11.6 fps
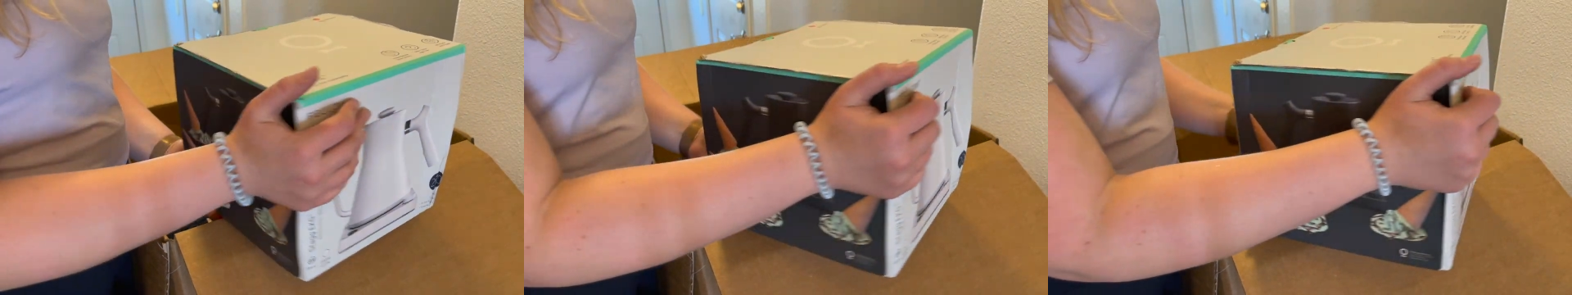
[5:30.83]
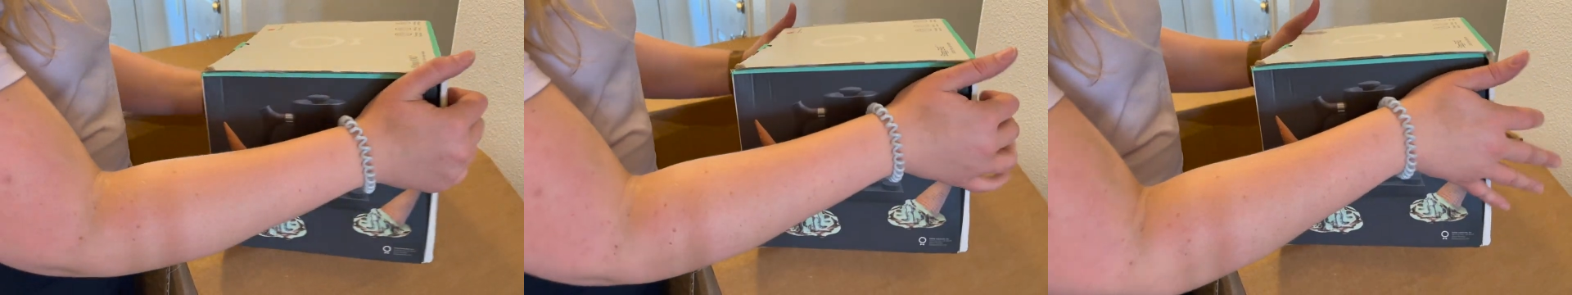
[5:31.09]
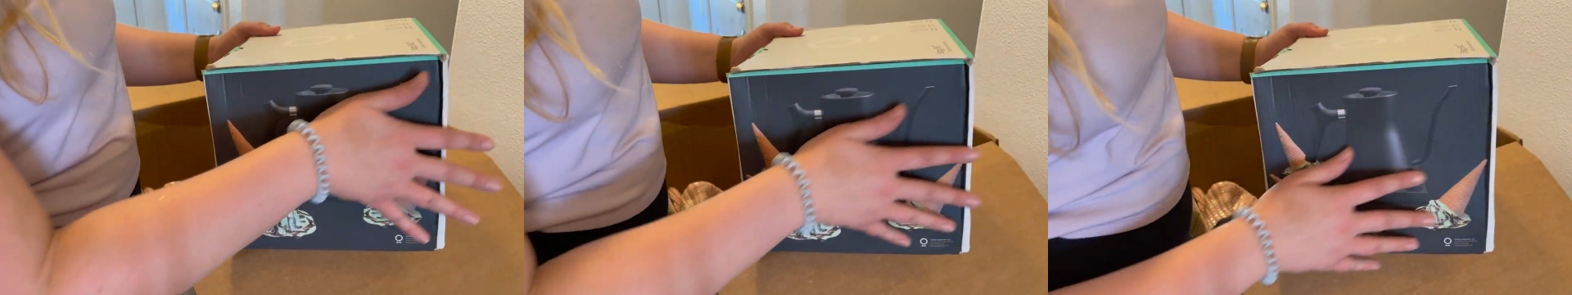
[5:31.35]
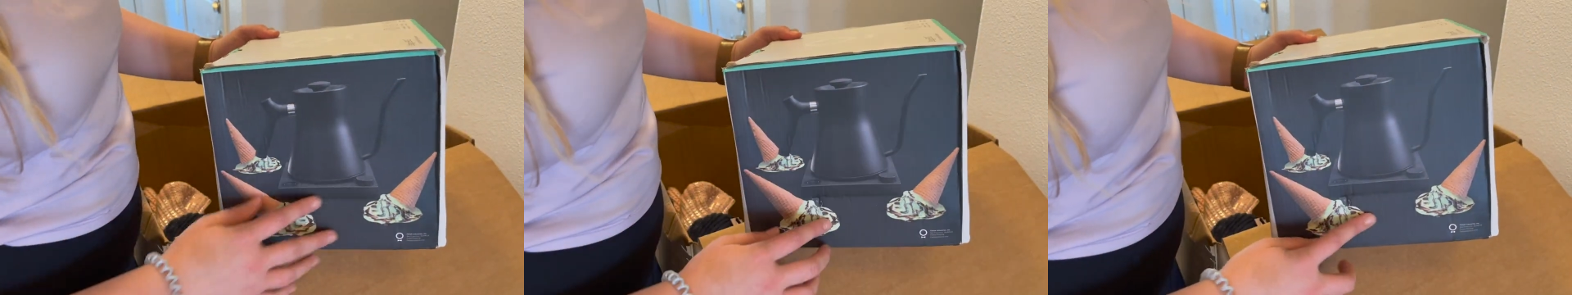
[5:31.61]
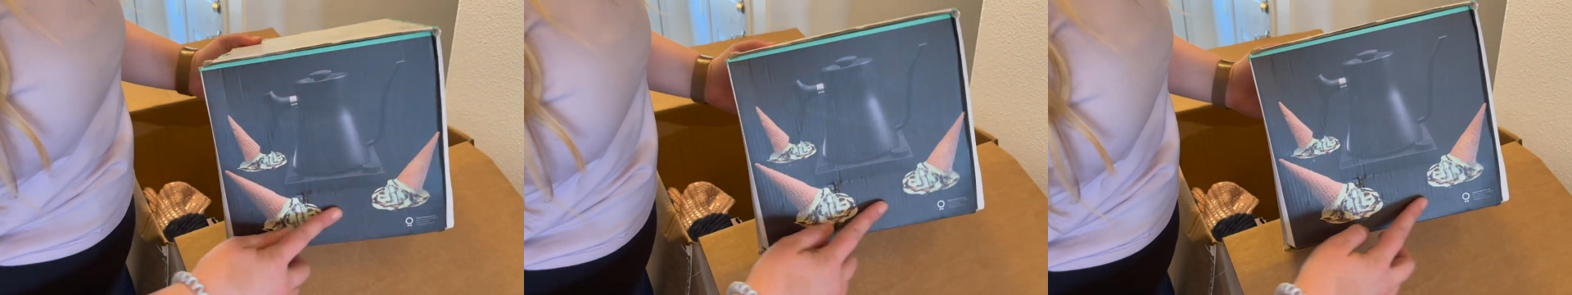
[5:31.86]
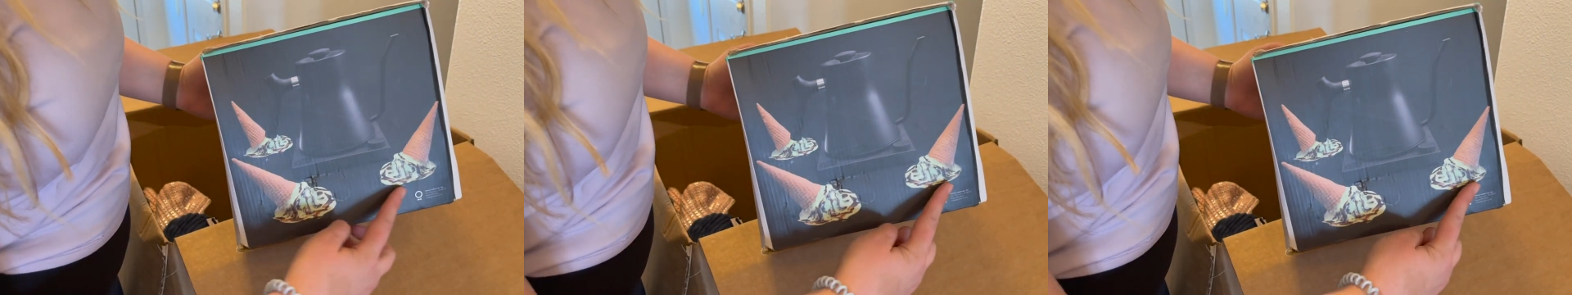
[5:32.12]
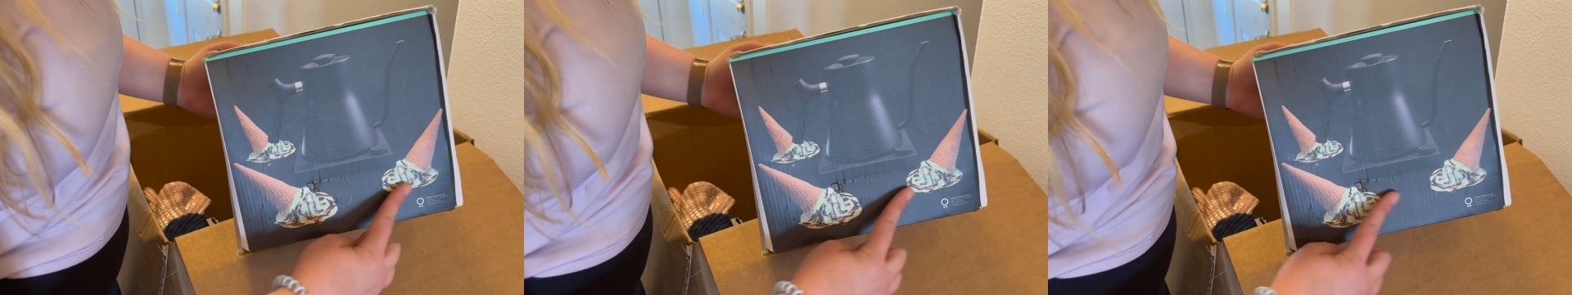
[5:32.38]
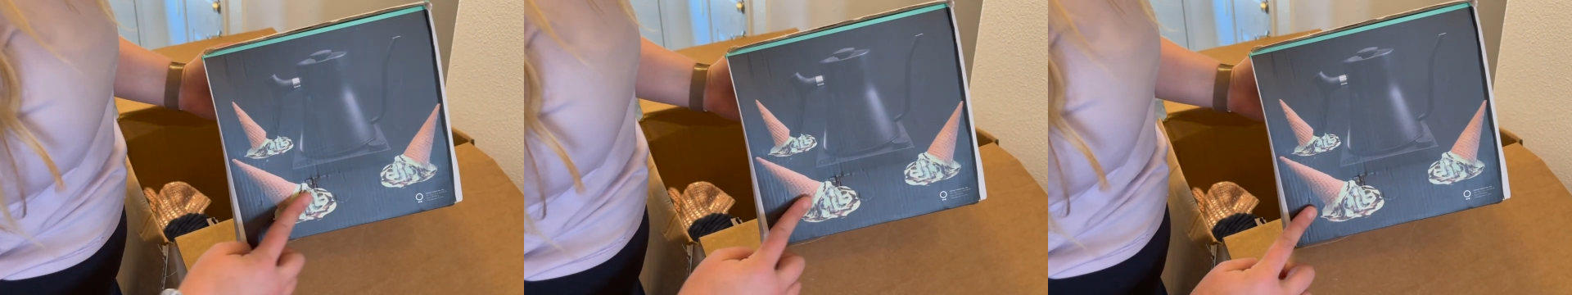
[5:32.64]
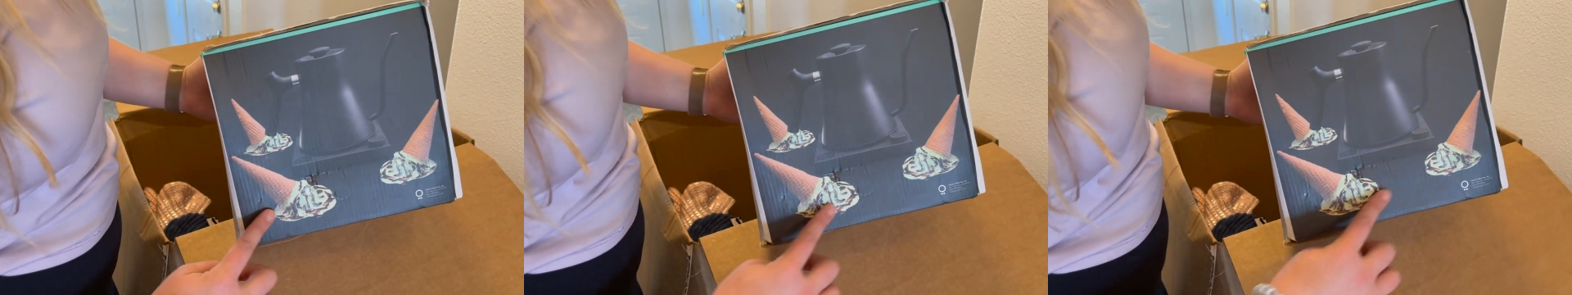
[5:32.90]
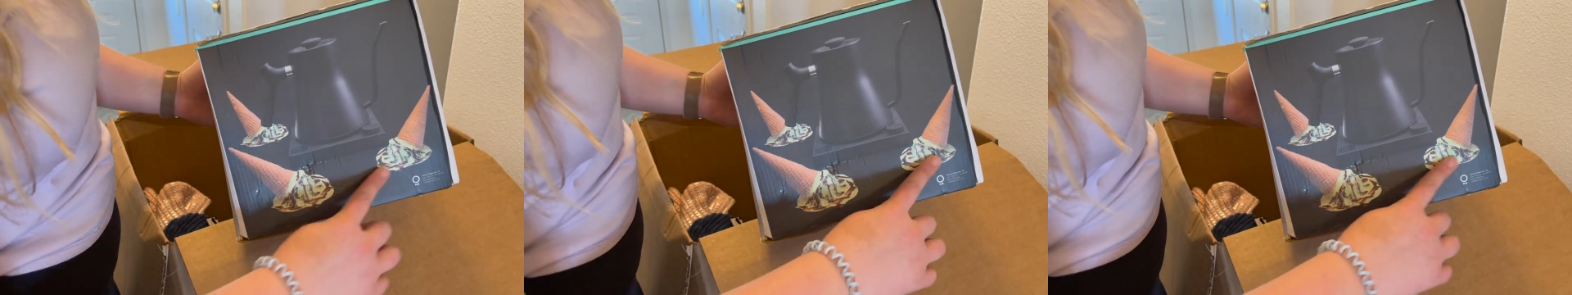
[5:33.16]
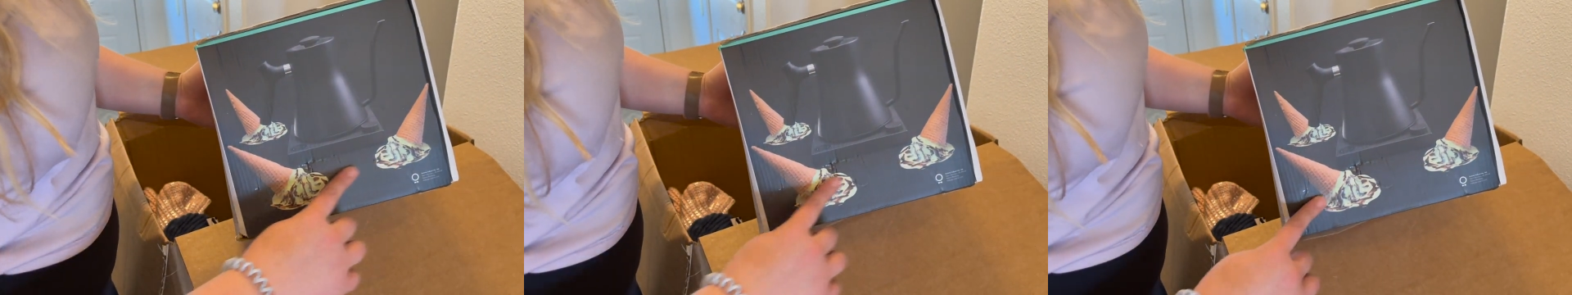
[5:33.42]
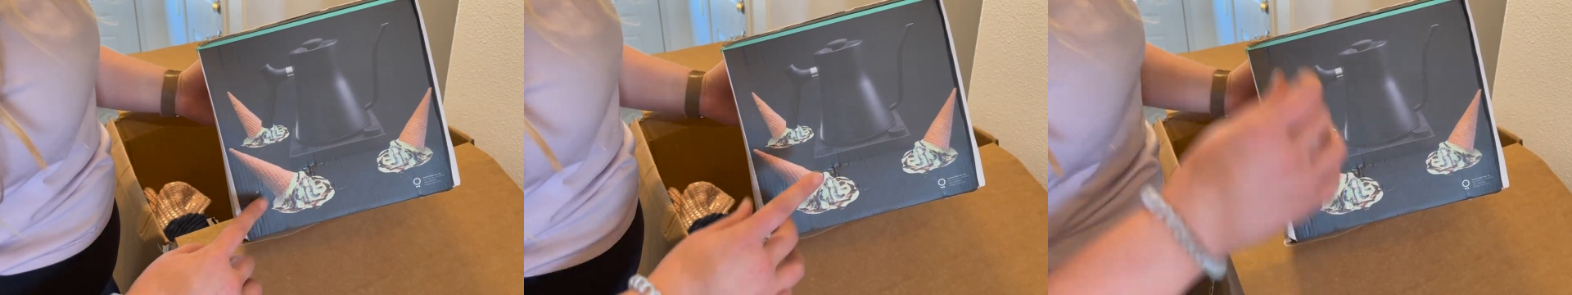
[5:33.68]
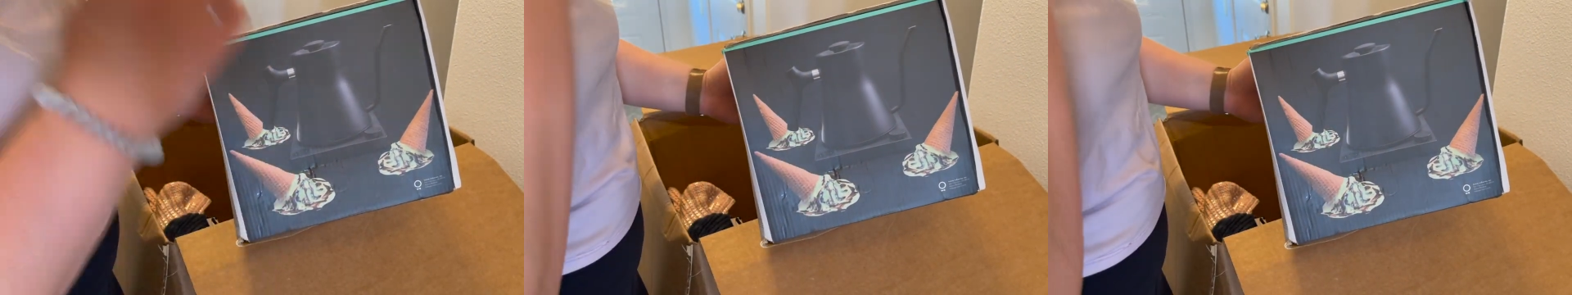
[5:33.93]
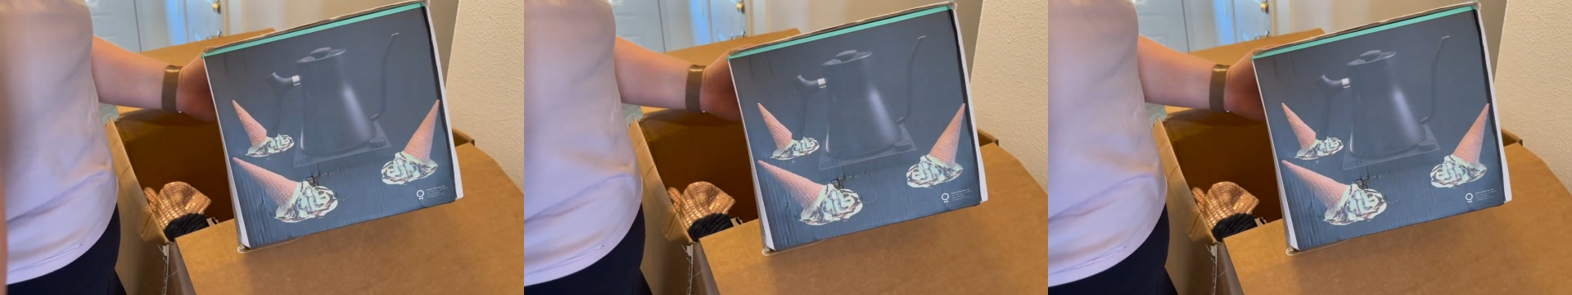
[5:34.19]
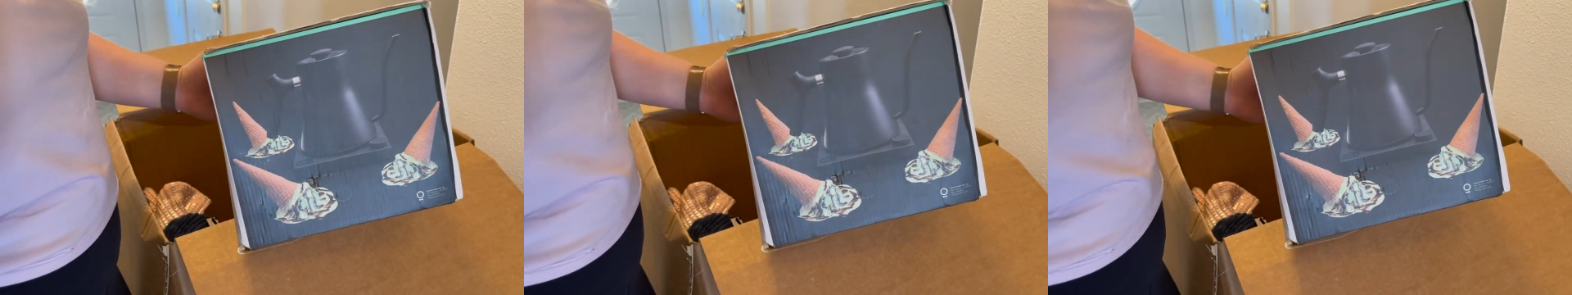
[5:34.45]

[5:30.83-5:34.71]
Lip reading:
Nobody's mouth can be seen.